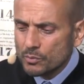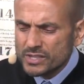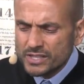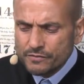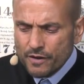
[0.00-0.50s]
which
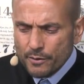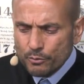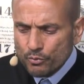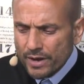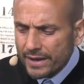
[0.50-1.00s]
is very
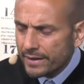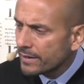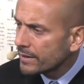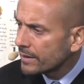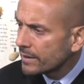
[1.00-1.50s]
rare.
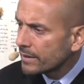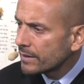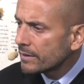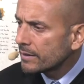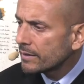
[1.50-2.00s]

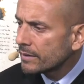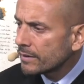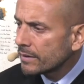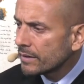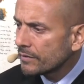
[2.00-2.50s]

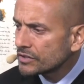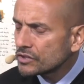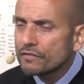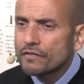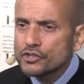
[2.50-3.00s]
If it's an
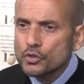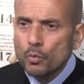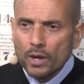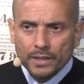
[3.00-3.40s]
official one...